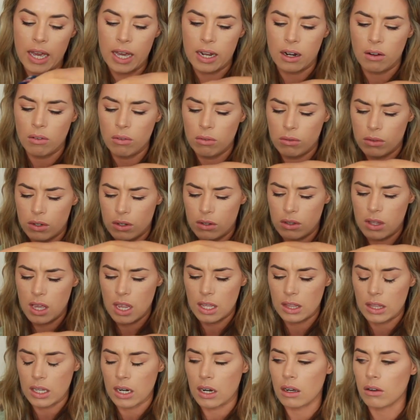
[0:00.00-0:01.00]
I don't
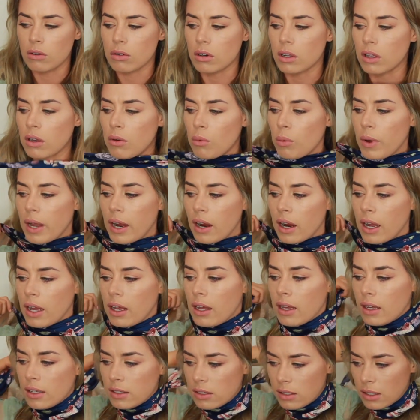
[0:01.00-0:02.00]
think that I'll really wear
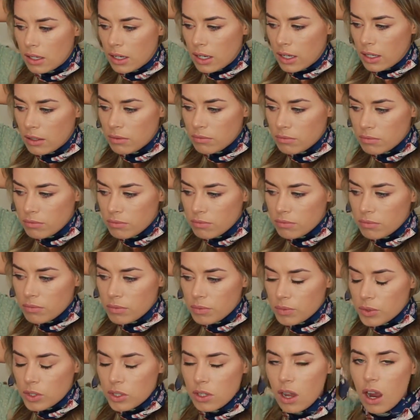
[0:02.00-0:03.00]
it as a
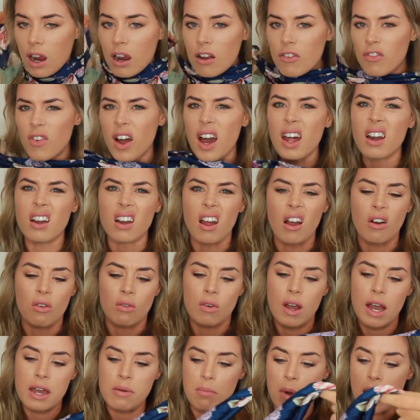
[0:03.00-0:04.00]
scarf. I don't know.
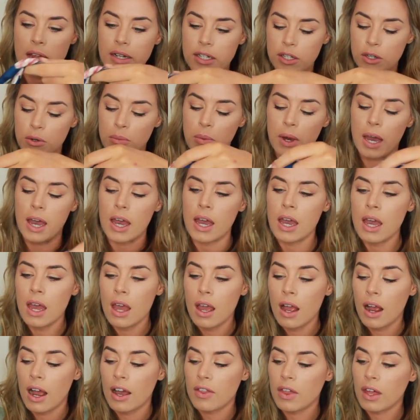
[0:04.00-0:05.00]
I might do, but
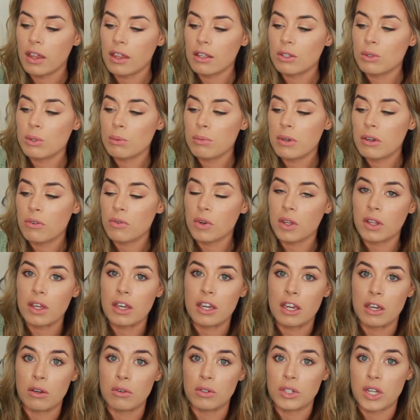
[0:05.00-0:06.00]
I thought this would be really
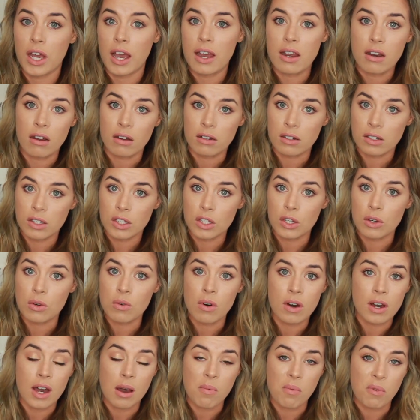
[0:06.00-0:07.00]
cute tied onto
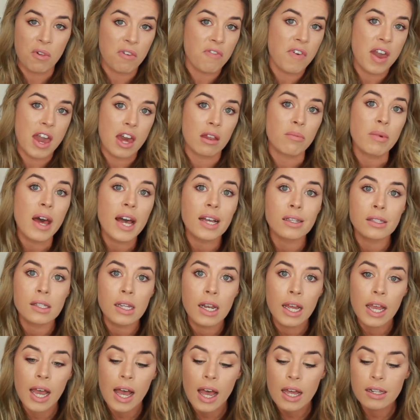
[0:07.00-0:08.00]
a couple of handbags
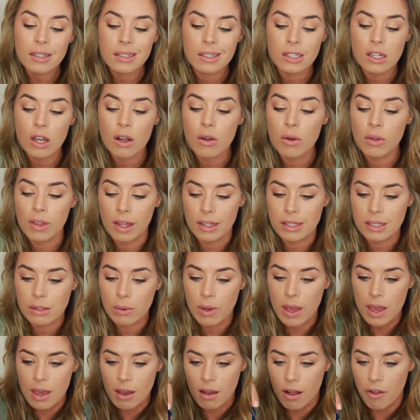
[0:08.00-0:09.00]
that I had, so that's
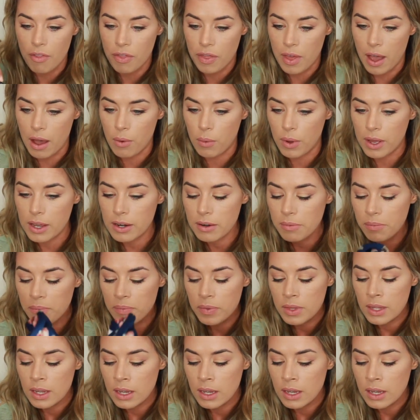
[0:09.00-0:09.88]
why I got that one.